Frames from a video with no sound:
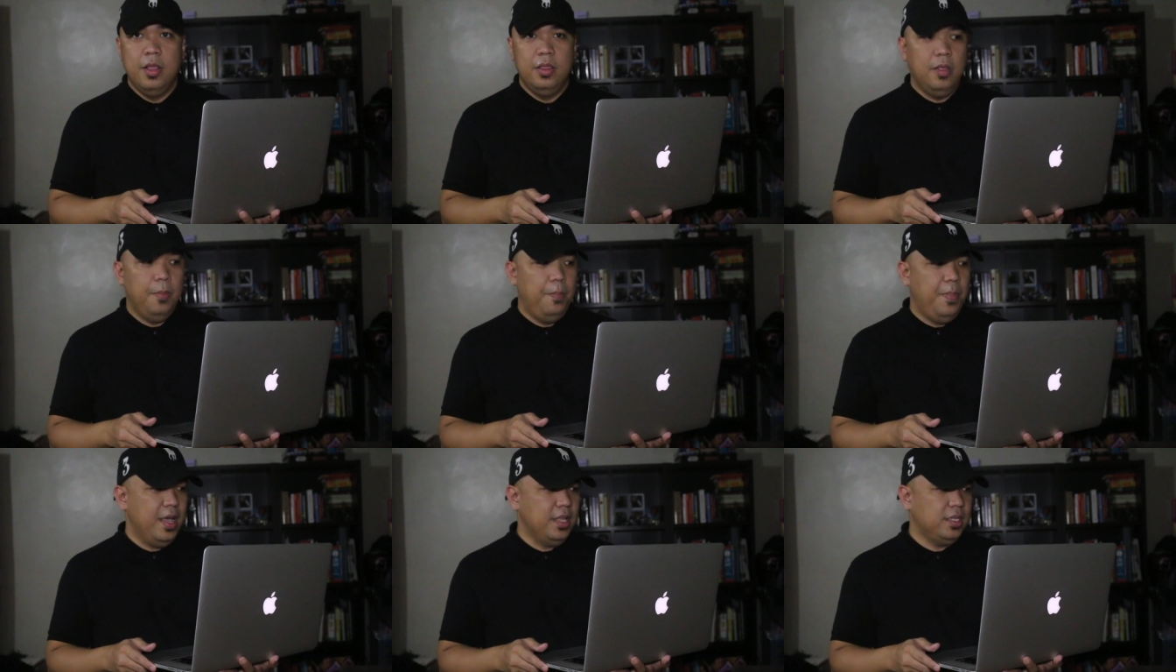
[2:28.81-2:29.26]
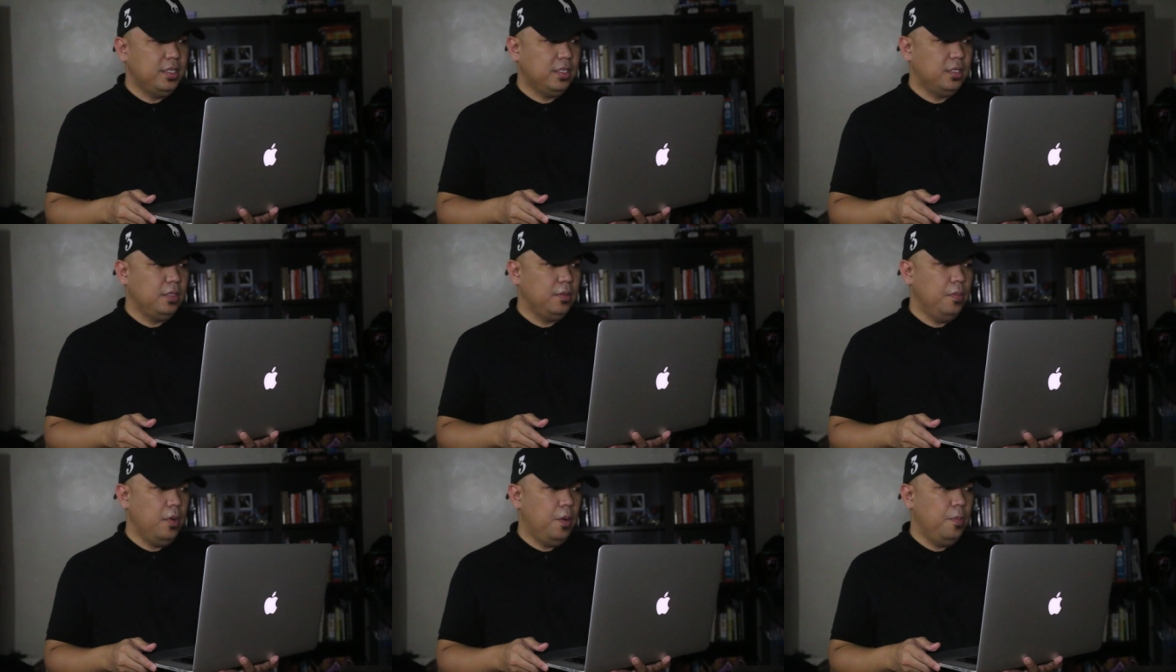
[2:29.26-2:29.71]
the
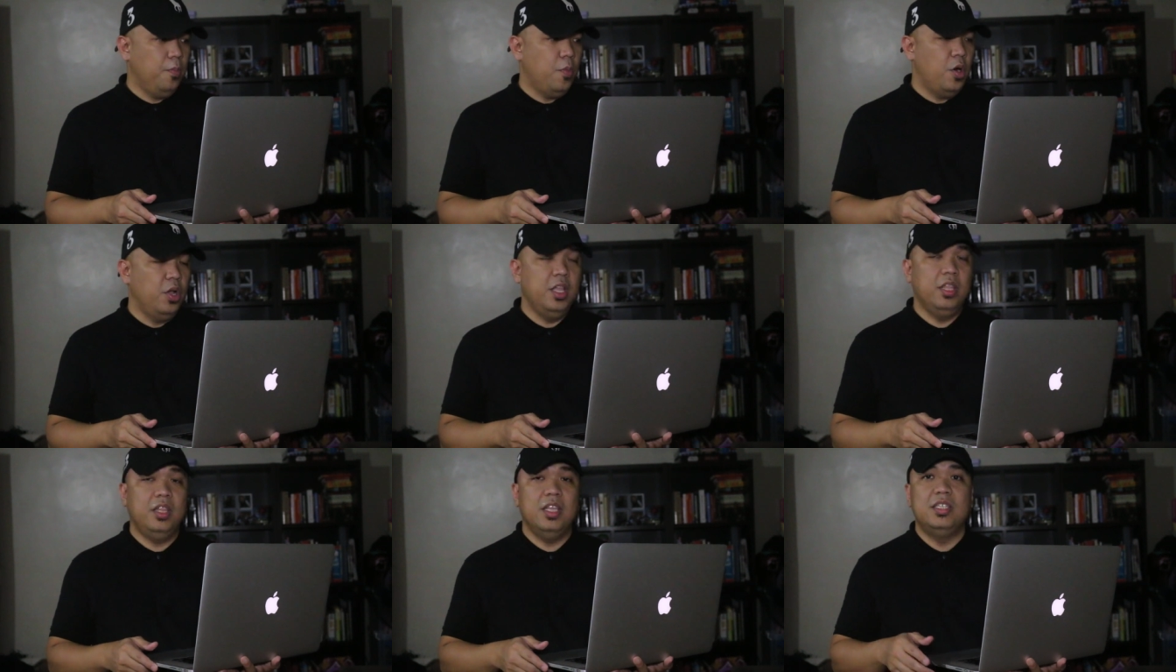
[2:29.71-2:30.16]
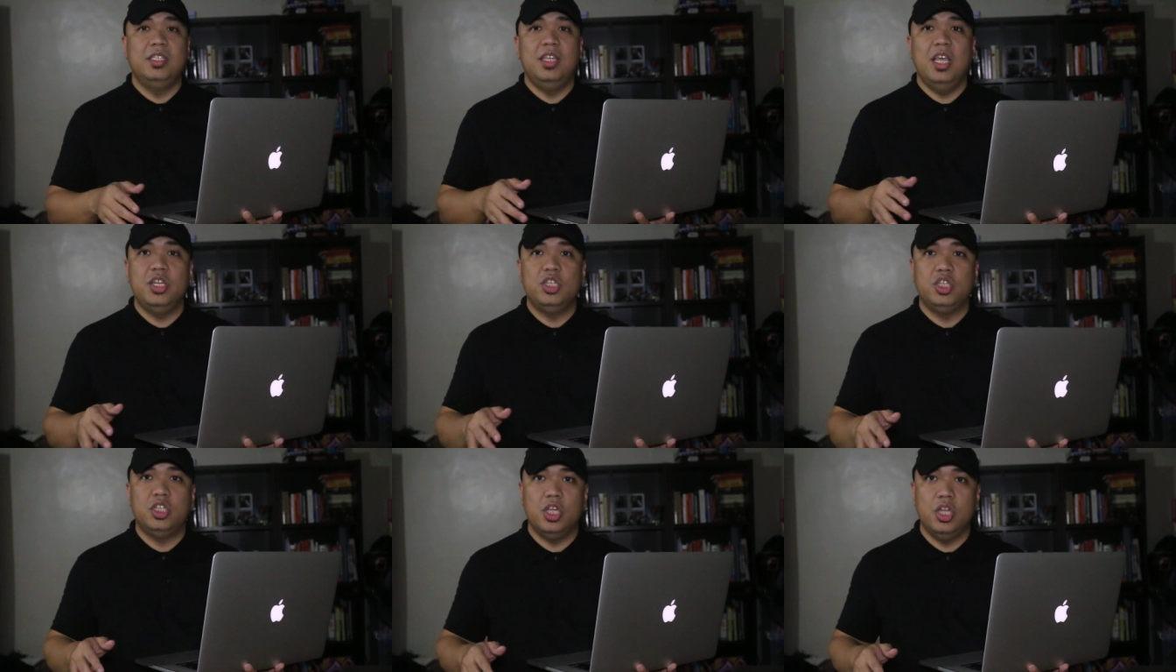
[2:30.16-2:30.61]
best
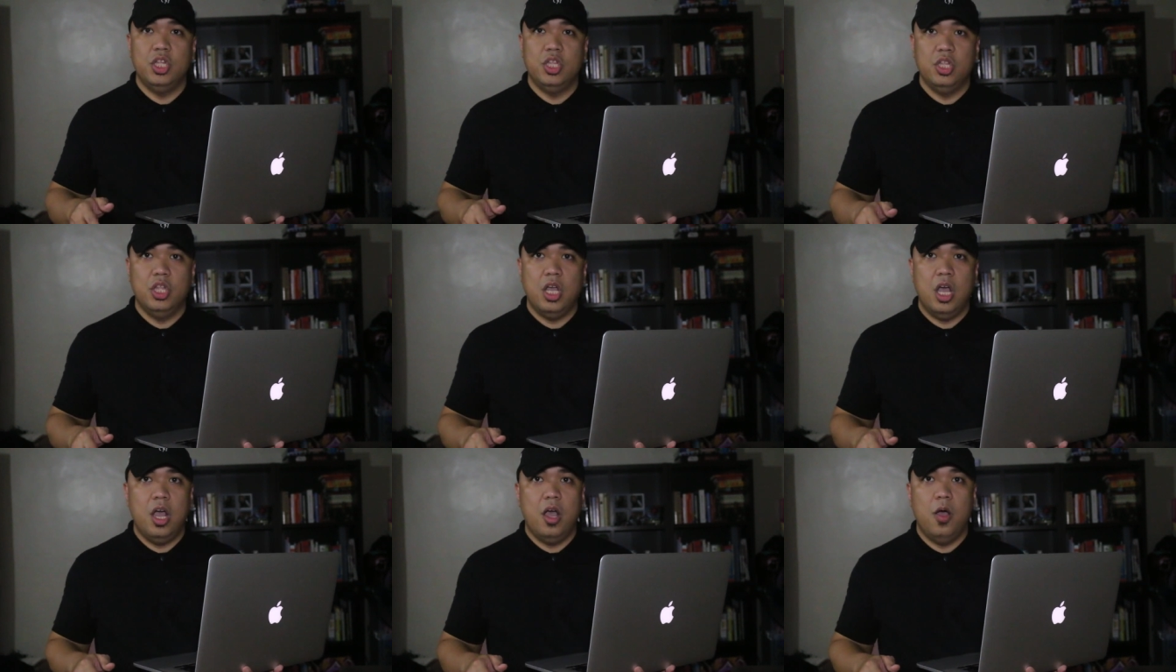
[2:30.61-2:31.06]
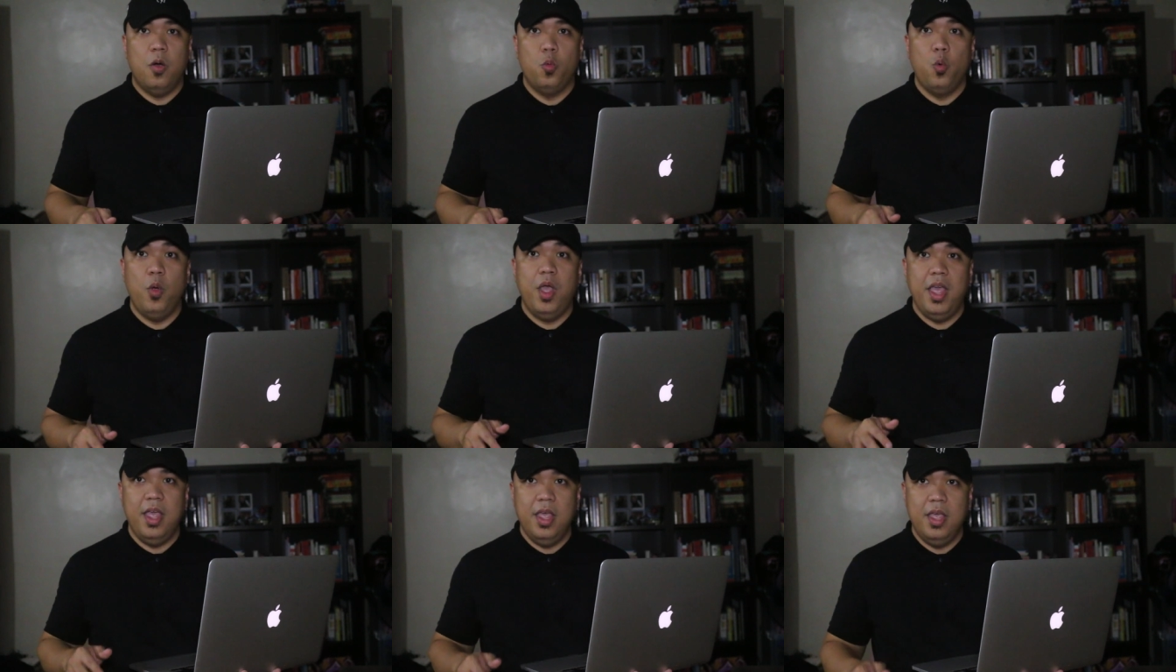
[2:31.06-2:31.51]
monetization
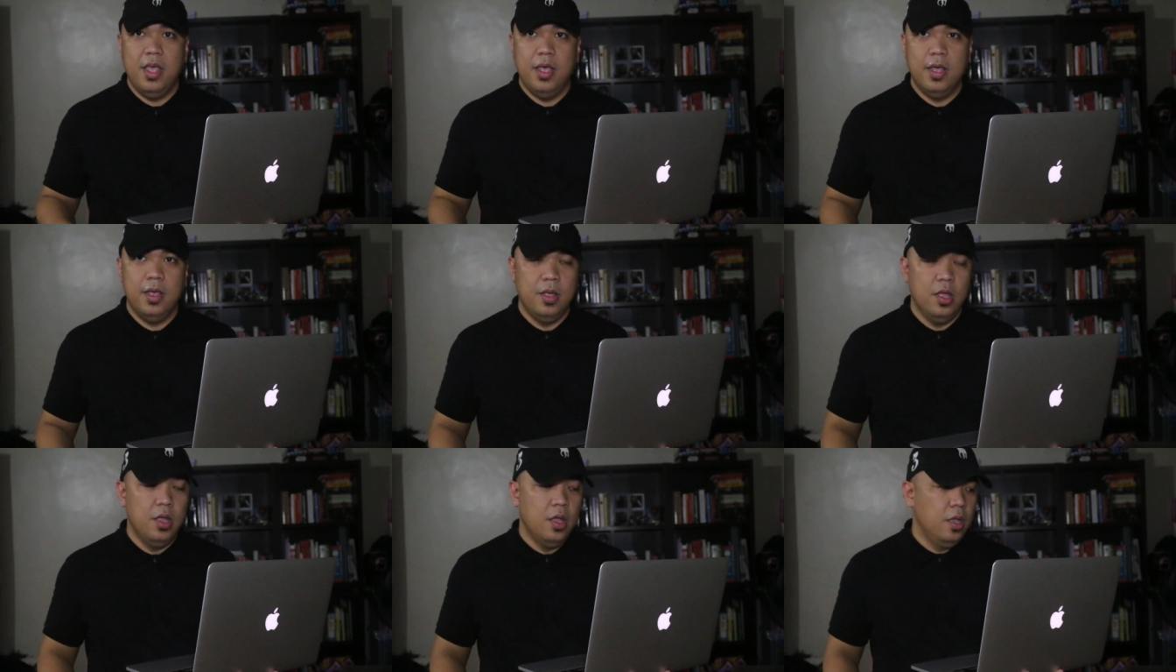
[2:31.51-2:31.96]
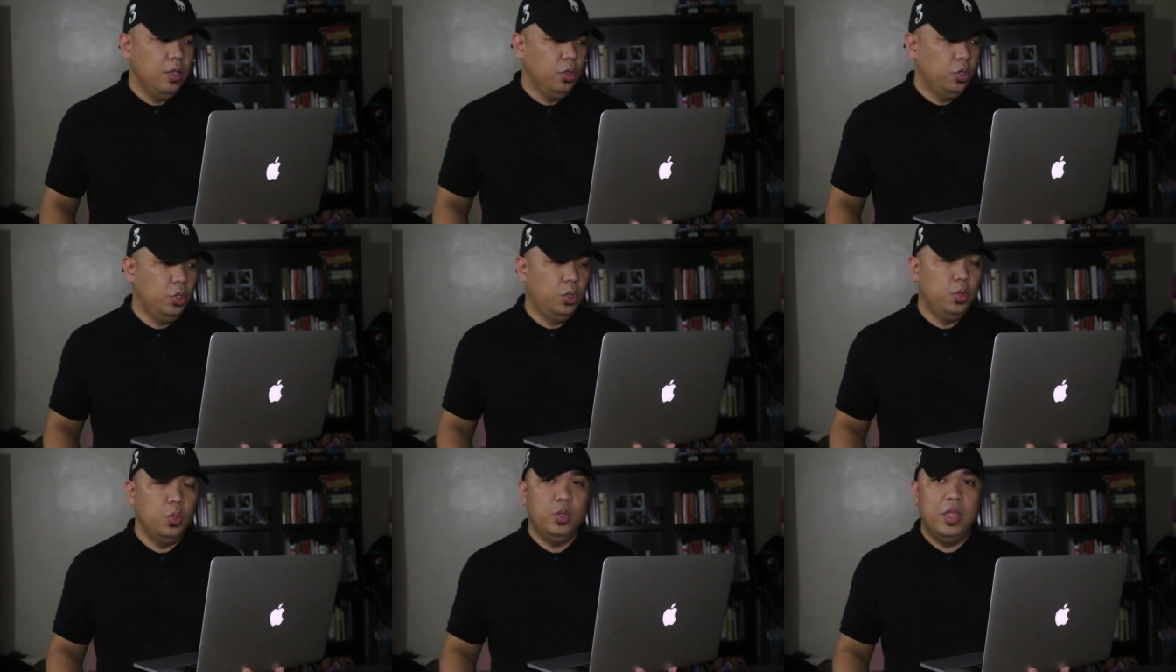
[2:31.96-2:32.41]
way
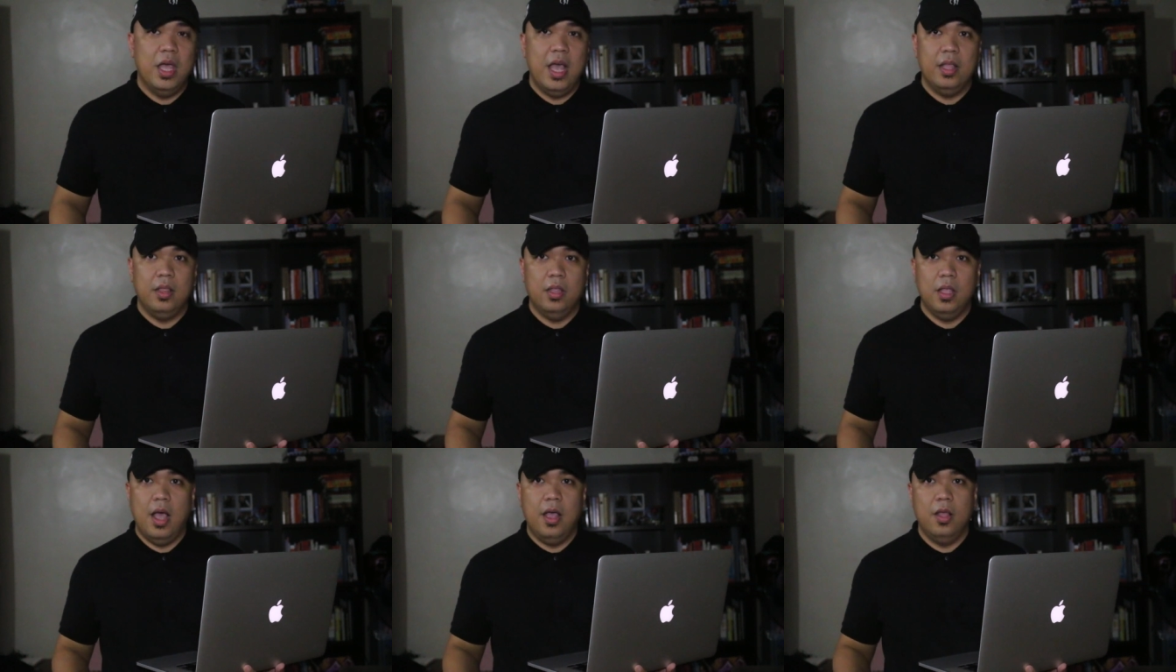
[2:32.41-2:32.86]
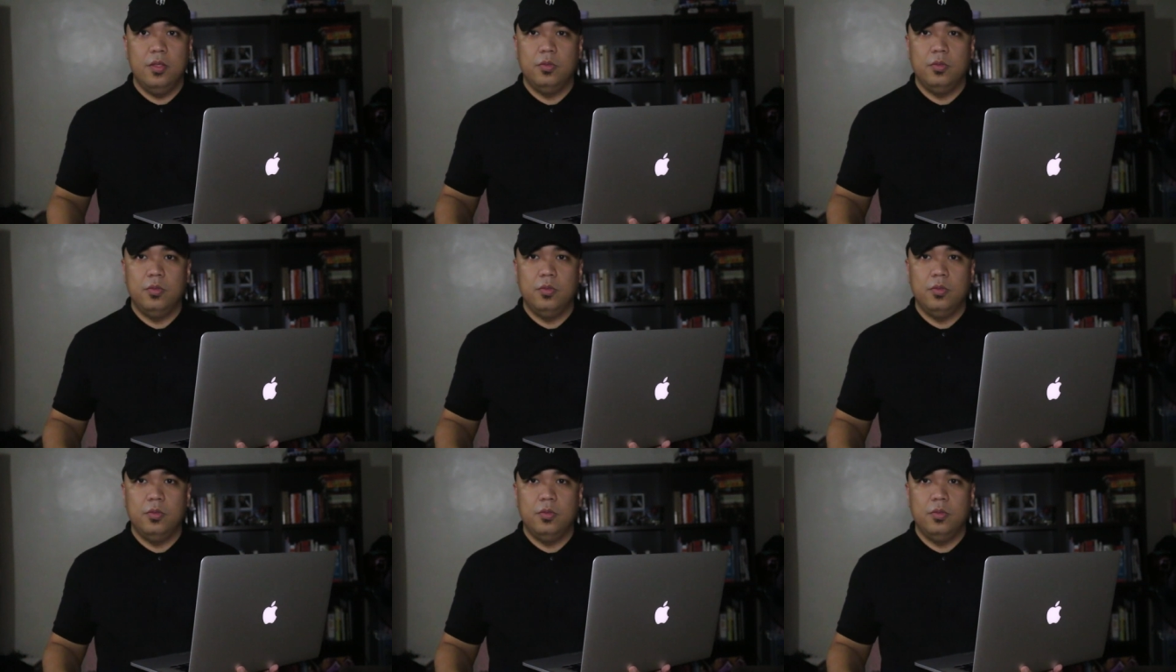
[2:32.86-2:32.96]
to do that,